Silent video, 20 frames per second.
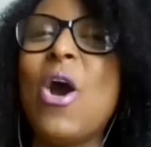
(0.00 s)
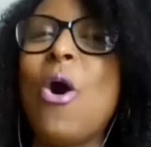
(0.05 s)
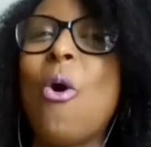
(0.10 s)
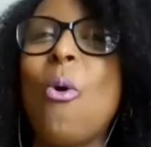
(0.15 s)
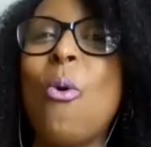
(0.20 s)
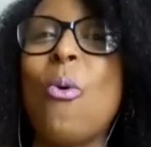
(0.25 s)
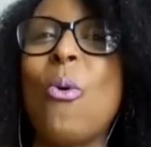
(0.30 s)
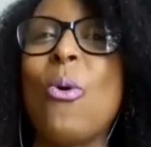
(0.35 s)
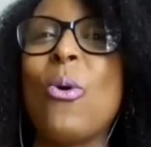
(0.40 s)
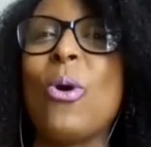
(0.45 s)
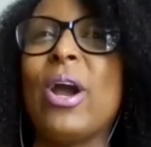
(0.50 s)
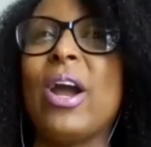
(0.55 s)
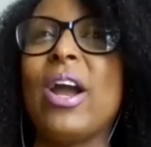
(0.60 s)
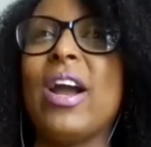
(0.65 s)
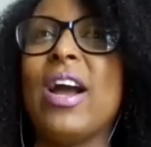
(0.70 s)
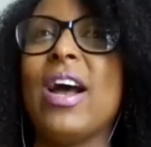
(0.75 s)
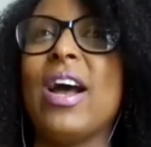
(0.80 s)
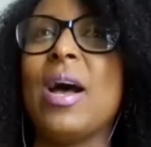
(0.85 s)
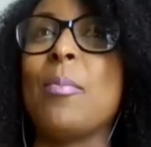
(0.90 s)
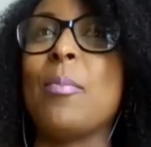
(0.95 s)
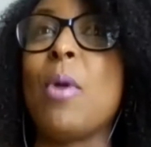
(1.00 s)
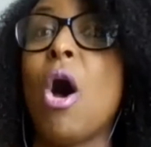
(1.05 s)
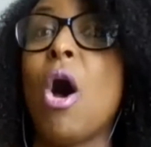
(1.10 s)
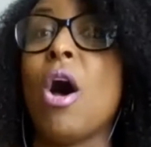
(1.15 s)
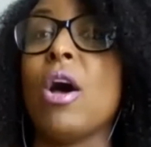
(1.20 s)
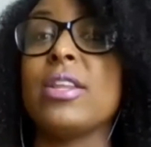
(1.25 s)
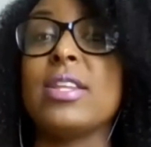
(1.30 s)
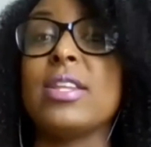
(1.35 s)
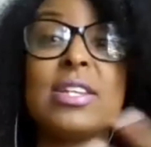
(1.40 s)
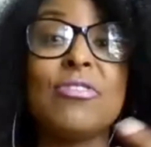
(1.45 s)
or
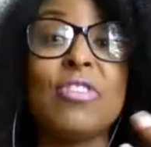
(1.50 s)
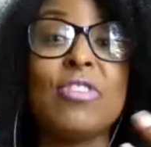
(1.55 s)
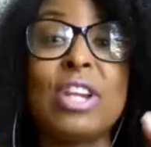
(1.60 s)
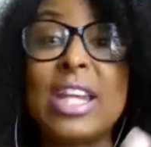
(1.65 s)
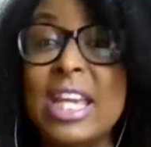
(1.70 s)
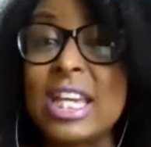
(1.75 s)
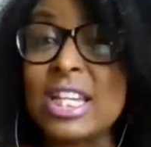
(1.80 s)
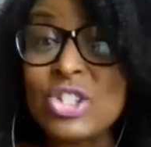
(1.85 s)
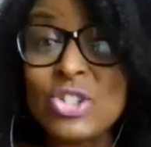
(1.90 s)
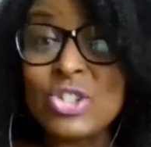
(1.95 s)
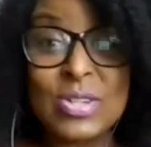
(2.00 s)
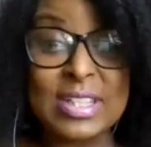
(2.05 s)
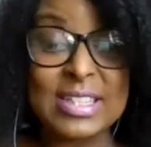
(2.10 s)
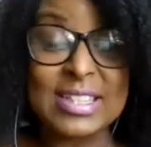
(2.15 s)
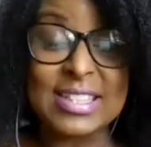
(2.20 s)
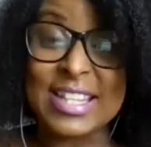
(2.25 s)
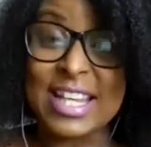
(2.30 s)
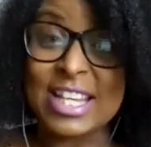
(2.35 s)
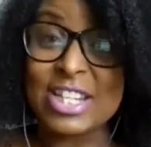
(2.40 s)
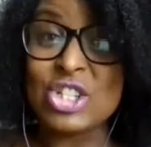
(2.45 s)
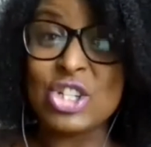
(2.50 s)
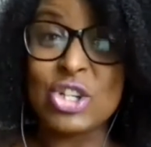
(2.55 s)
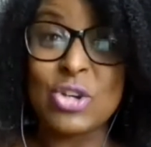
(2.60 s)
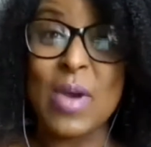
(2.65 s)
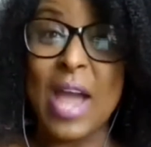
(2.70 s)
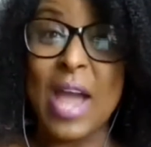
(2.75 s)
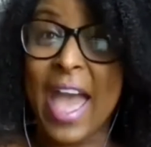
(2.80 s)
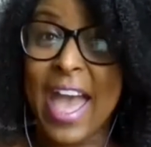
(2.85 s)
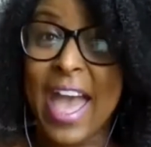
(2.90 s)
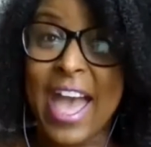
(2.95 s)
all the different interests that you
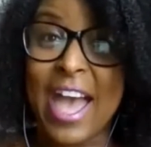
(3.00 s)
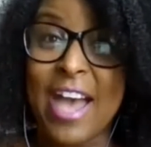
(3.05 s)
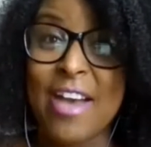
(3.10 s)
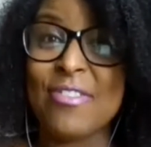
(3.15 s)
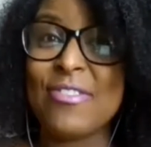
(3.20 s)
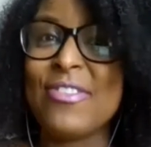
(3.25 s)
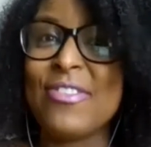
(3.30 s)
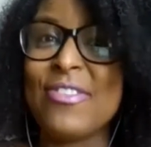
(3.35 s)
have,